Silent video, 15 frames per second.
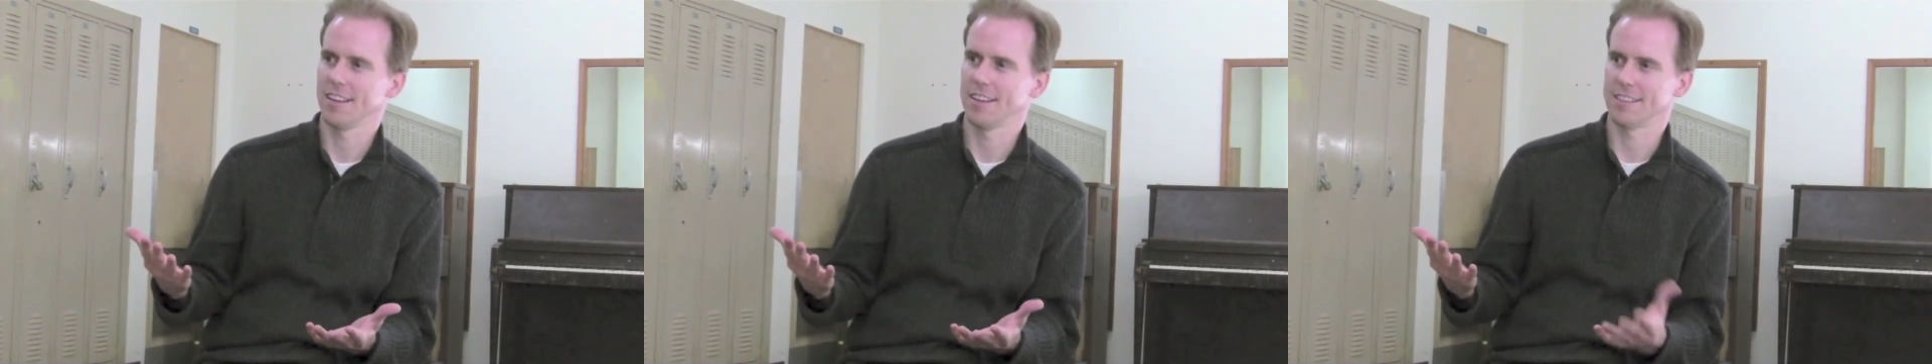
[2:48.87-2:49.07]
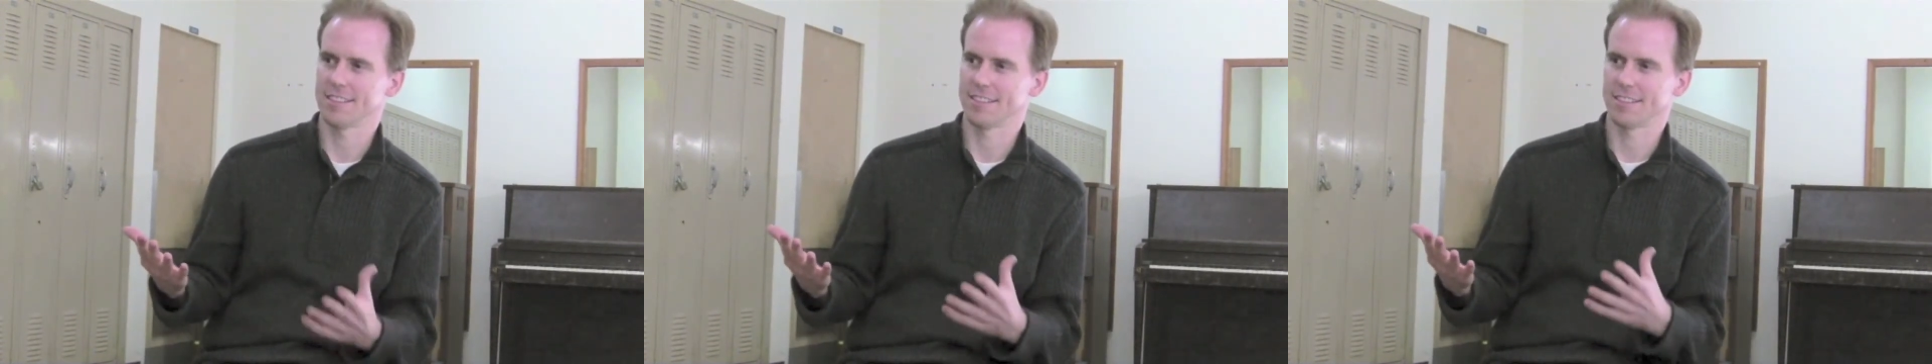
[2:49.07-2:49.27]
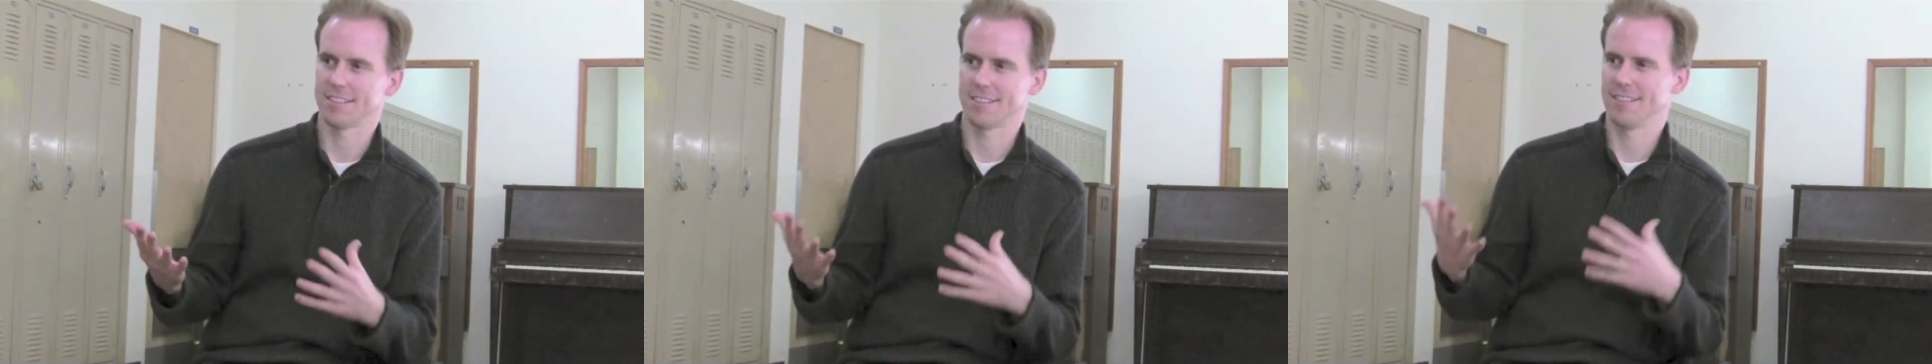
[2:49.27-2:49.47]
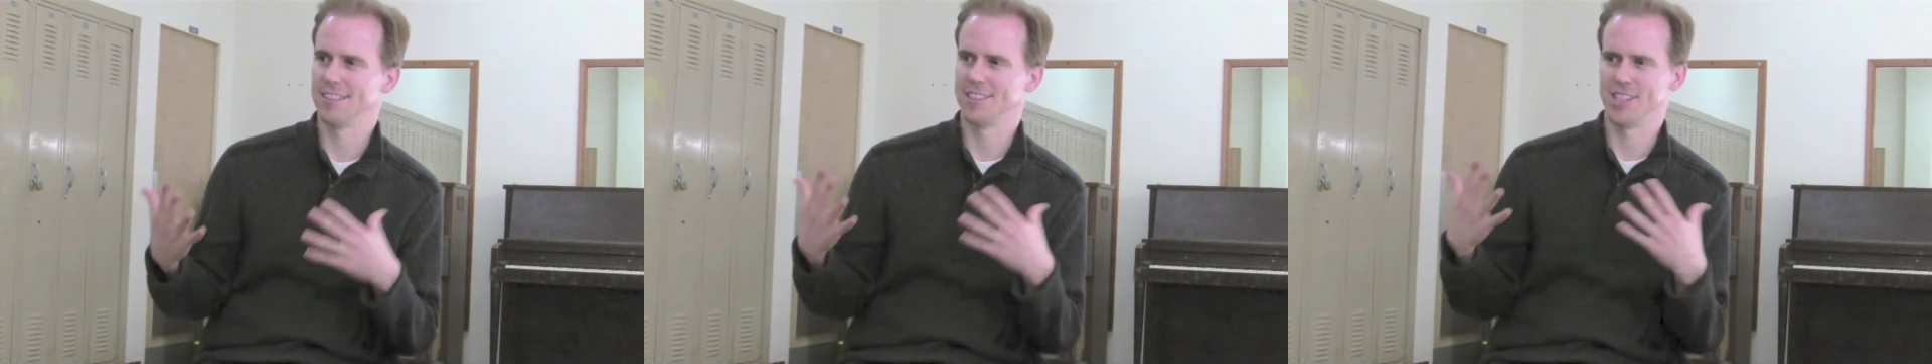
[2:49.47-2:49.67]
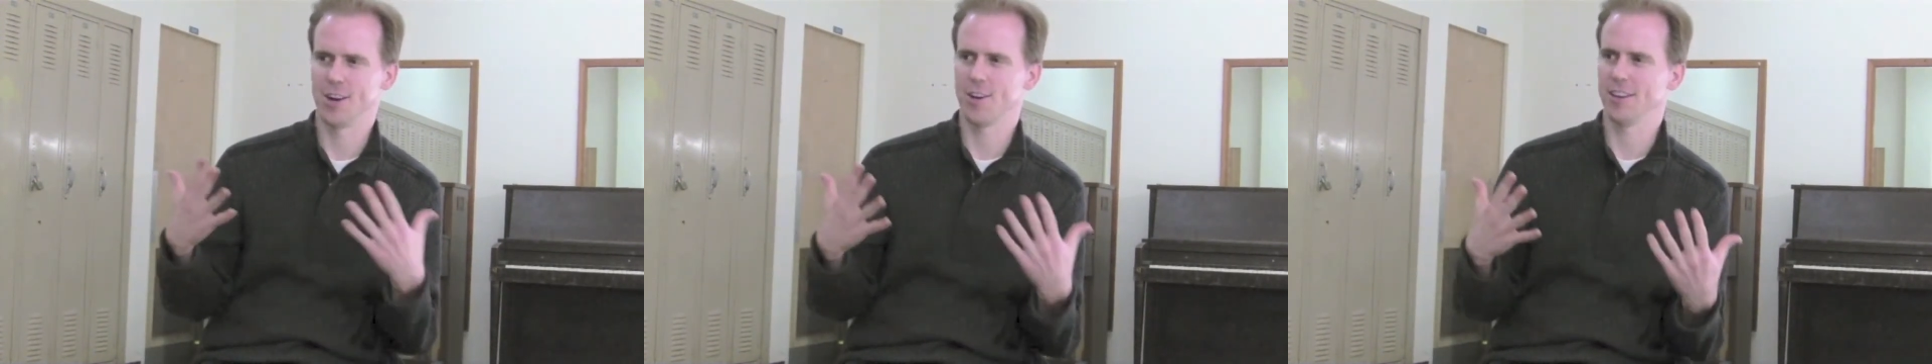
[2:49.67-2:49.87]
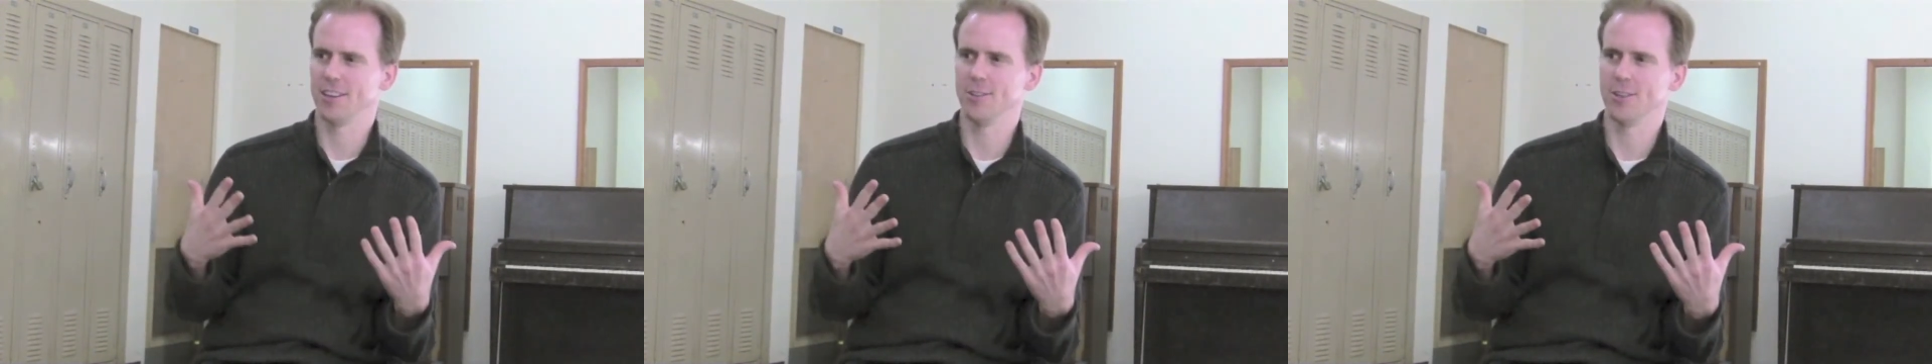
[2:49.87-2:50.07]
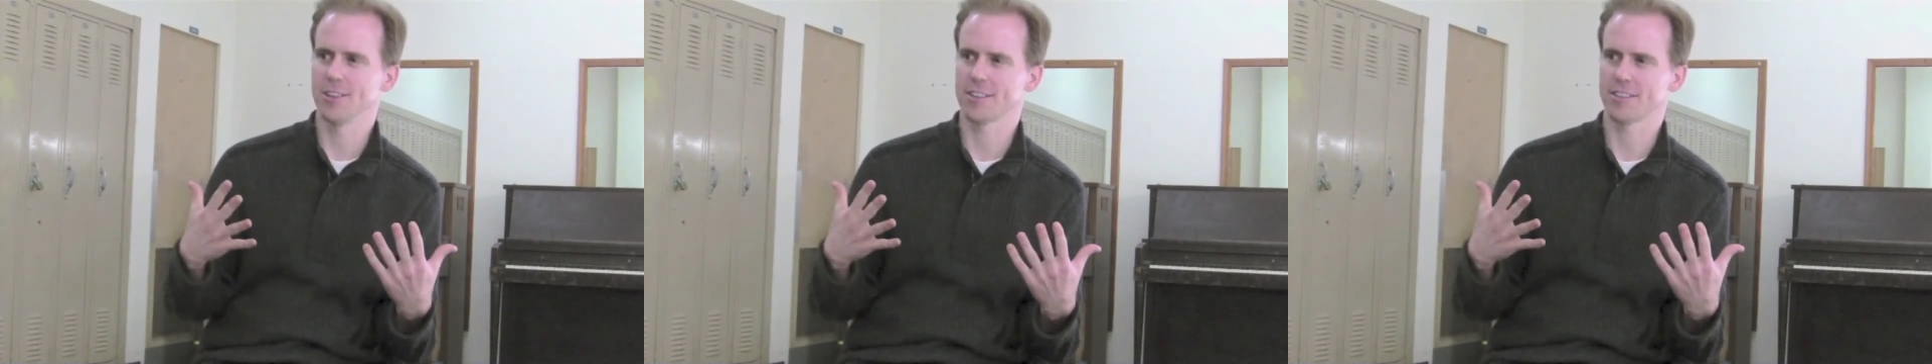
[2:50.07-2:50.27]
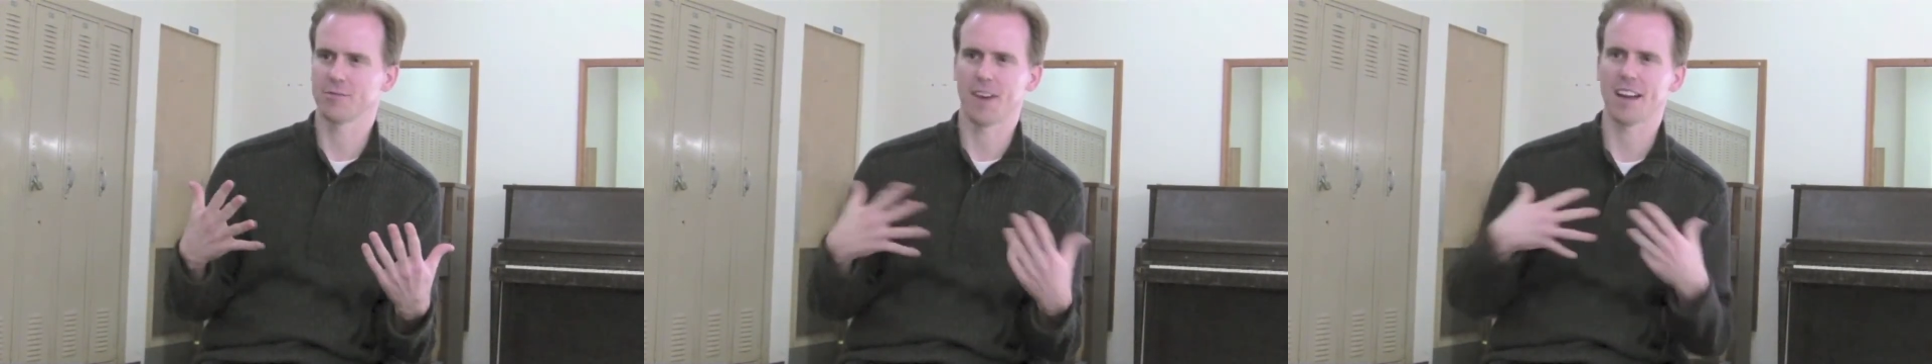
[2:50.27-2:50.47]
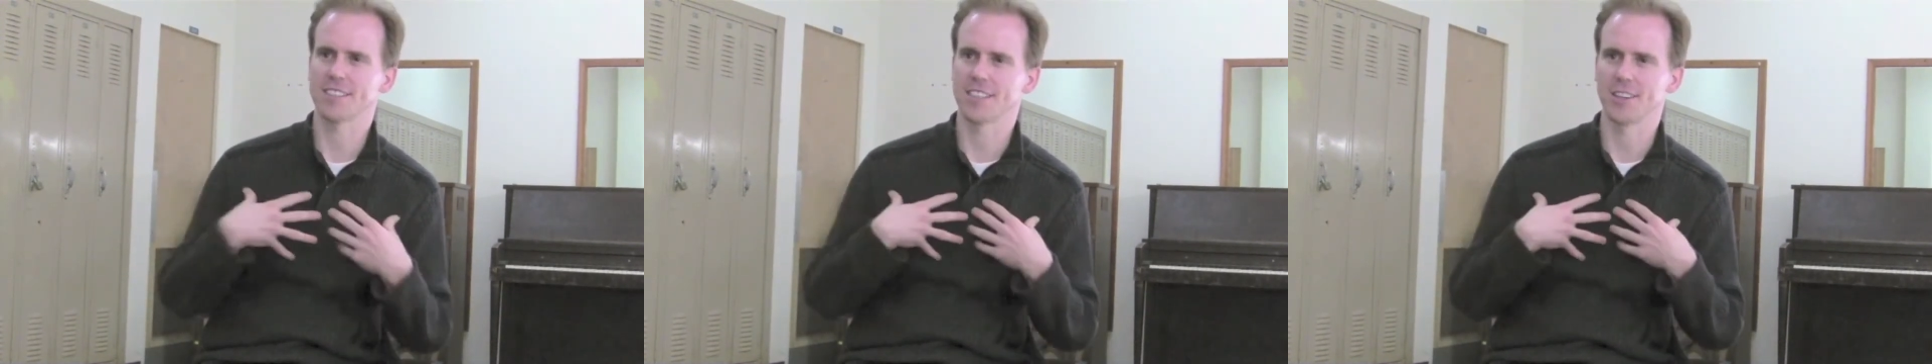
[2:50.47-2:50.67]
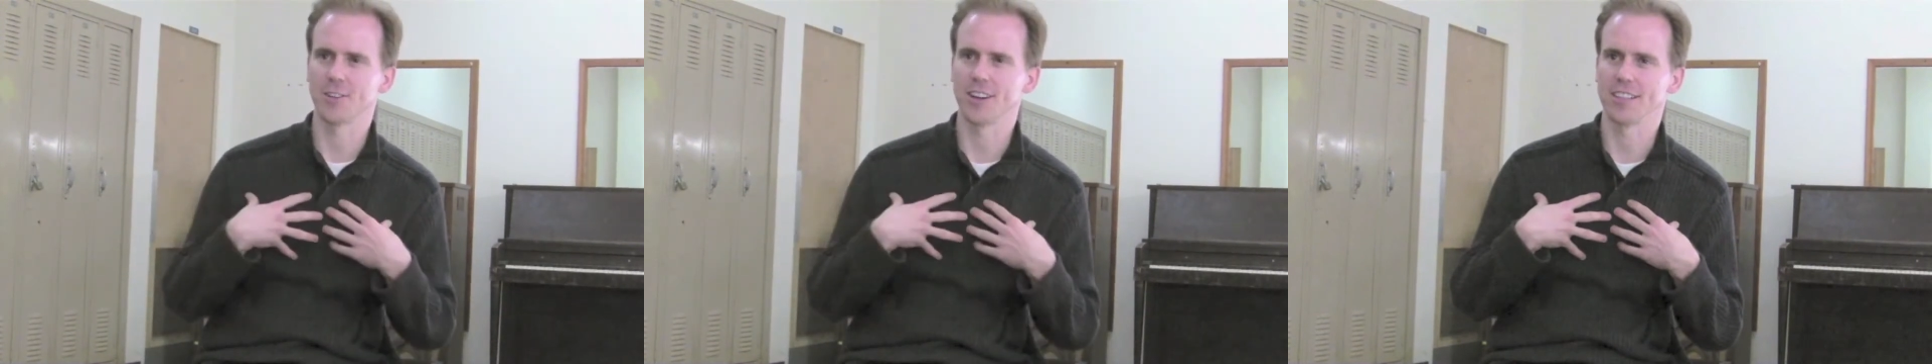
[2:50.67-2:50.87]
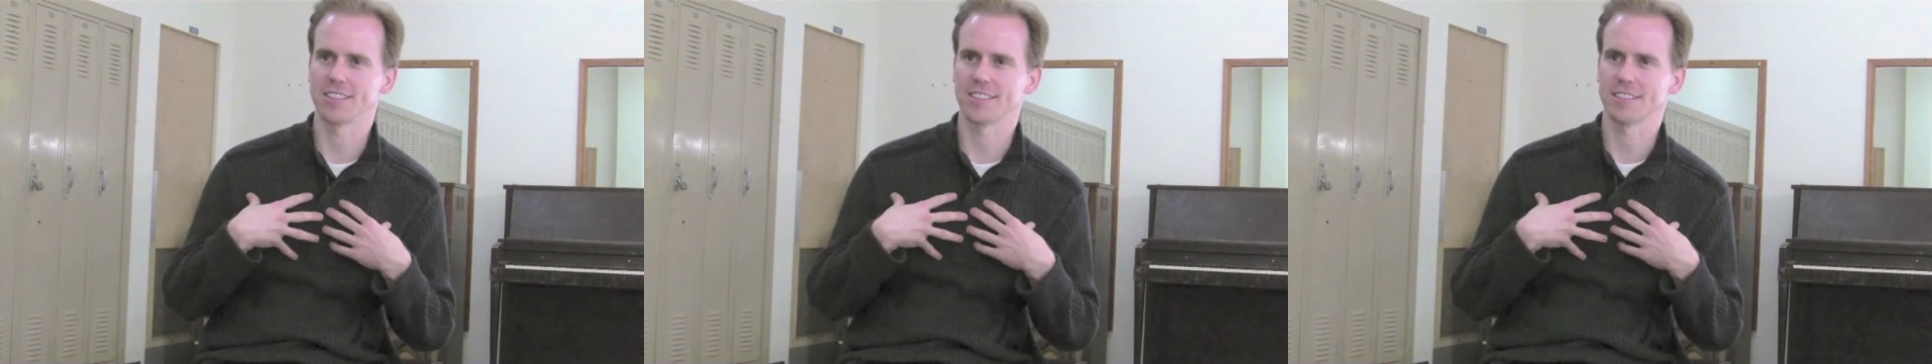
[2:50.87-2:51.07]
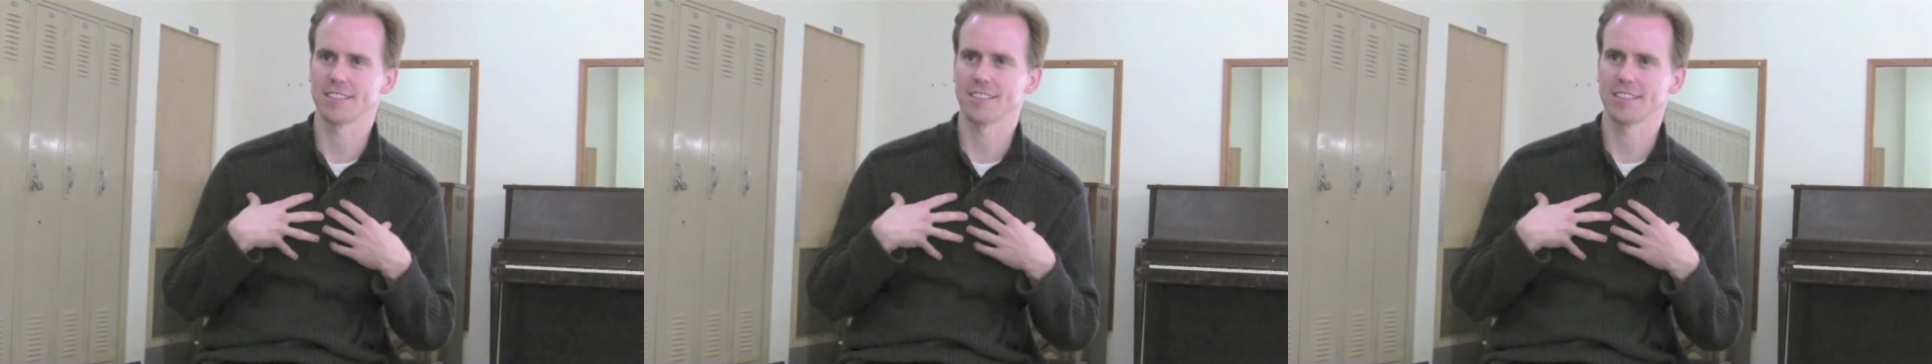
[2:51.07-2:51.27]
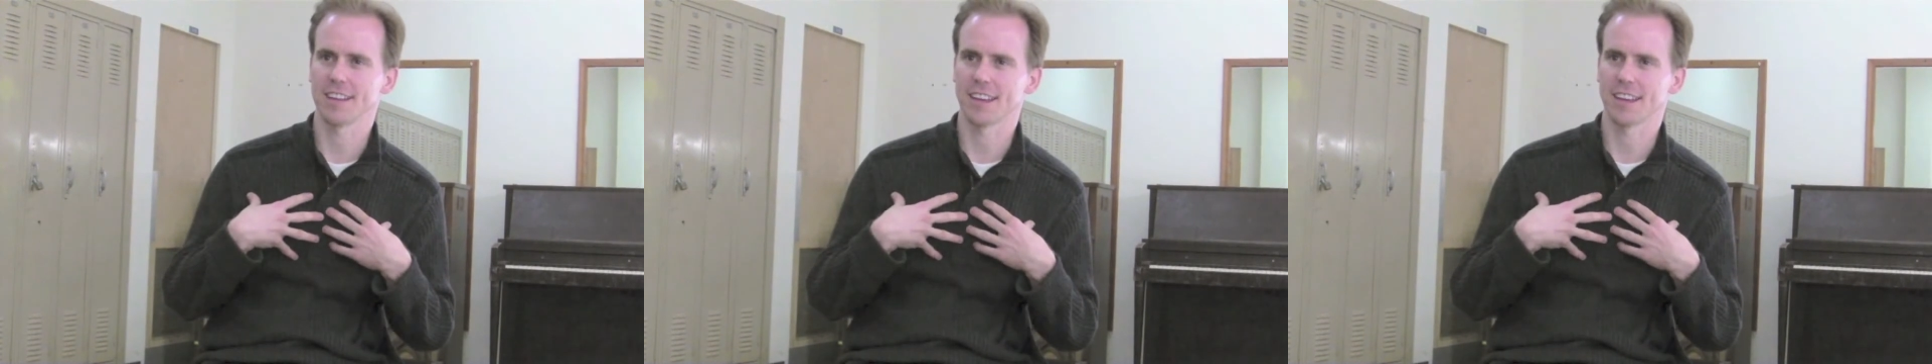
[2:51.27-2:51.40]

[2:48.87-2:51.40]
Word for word: is the Jerry Lewis of my generation.